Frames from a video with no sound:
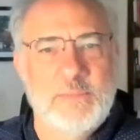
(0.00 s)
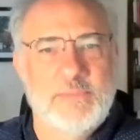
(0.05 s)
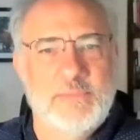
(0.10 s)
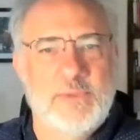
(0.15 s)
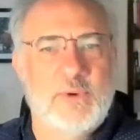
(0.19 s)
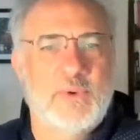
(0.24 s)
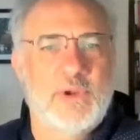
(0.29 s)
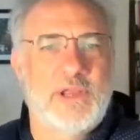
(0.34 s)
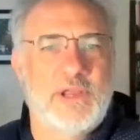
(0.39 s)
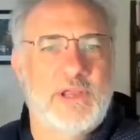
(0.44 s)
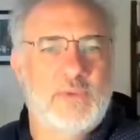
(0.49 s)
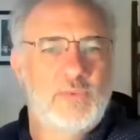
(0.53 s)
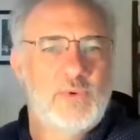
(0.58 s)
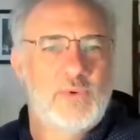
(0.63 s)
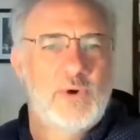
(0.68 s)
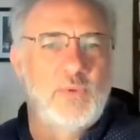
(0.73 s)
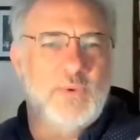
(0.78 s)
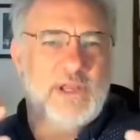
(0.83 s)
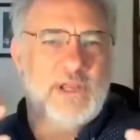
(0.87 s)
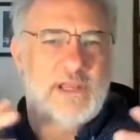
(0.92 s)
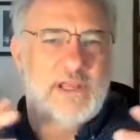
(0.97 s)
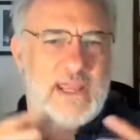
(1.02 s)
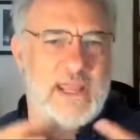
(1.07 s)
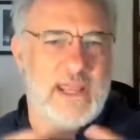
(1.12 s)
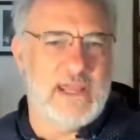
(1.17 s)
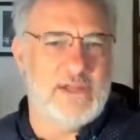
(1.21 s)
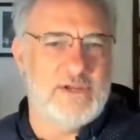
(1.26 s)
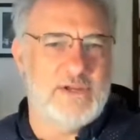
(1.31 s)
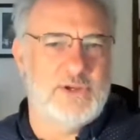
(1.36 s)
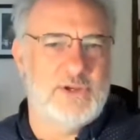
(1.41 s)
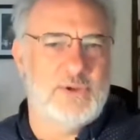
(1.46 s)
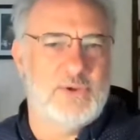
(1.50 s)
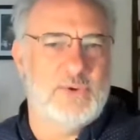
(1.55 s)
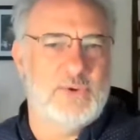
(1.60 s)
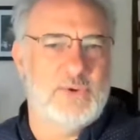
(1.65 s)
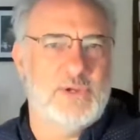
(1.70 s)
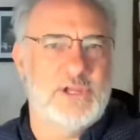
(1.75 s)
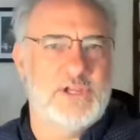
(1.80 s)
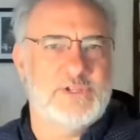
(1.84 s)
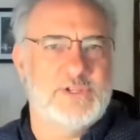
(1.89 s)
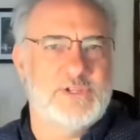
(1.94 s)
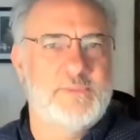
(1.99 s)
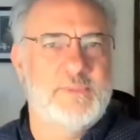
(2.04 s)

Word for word: But we what we can do is